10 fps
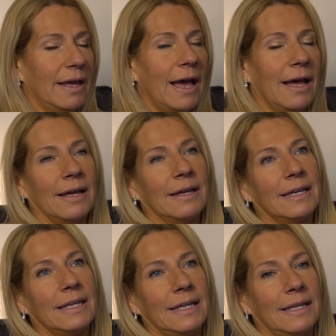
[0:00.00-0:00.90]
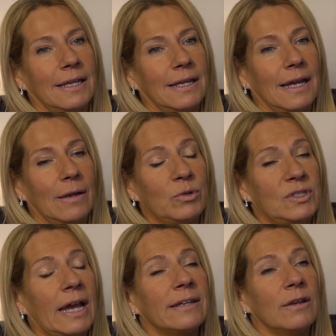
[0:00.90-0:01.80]
I was
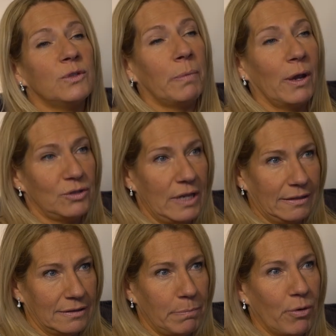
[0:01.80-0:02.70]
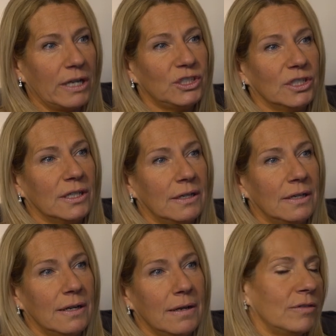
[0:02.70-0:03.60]
diagnosed with postnatal
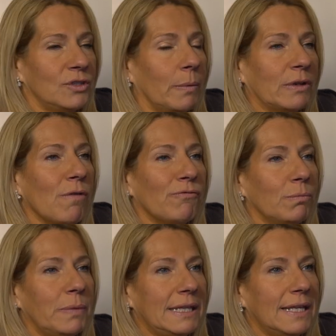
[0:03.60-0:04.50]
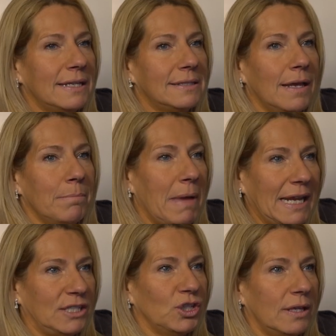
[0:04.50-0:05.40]
depression. So I'd gone from being this
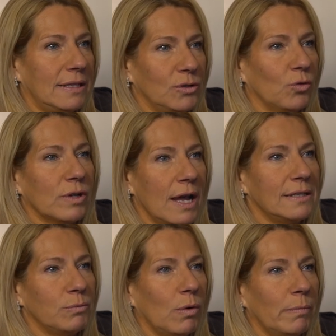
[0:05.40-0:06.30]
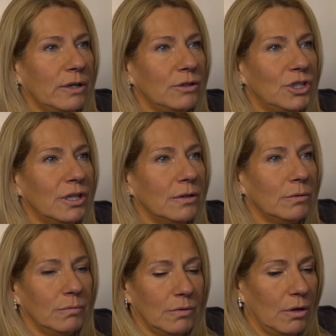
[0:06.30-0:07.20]
manager, this organised woman,
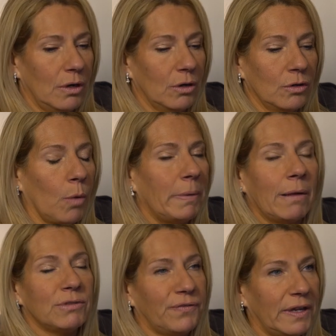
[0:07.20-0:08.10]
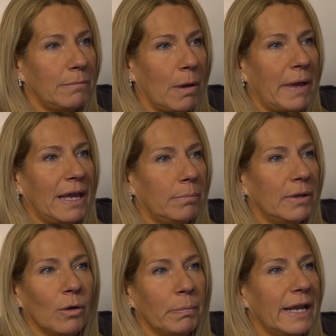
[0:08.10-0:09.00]
to not being able to feed my baby,
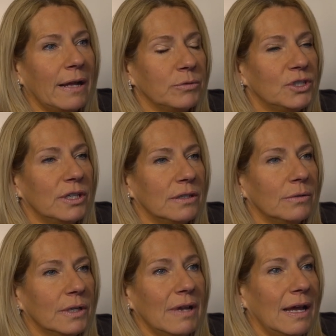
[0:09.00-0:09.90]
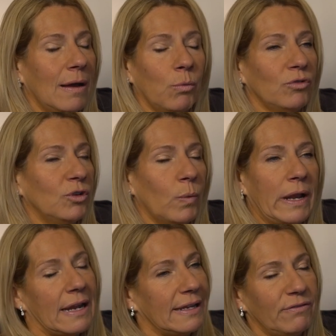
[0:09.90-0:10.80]
not being able to... I wondered when
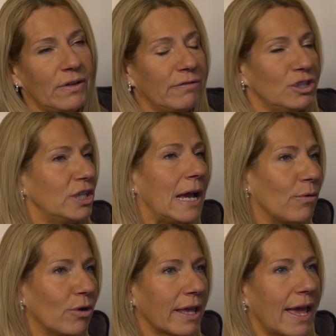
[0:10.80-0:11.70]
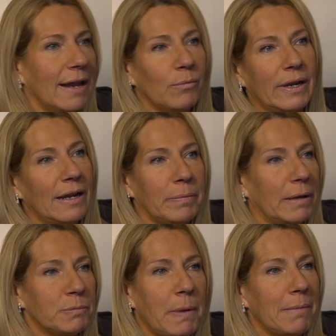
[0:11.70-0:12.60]
I'd even have a shower again, when I'd be
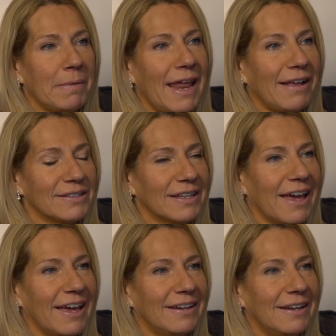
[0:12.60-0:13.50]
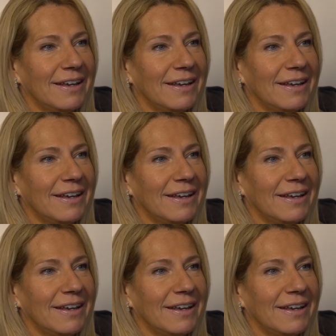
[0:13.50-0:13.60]
able to paint my nails again.